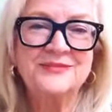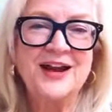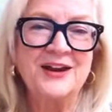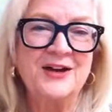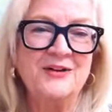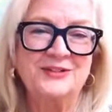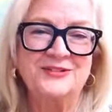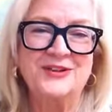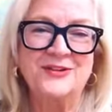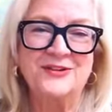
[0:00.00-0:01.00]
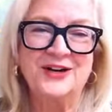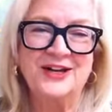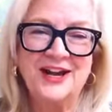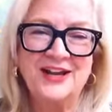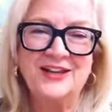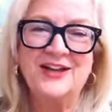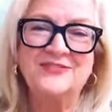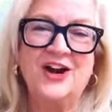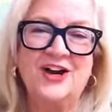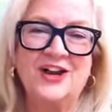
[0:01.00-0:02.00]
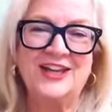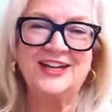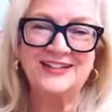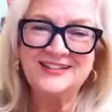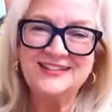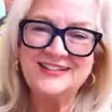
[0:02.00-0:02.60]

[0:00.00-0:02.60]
I know it's so good. I love garlic.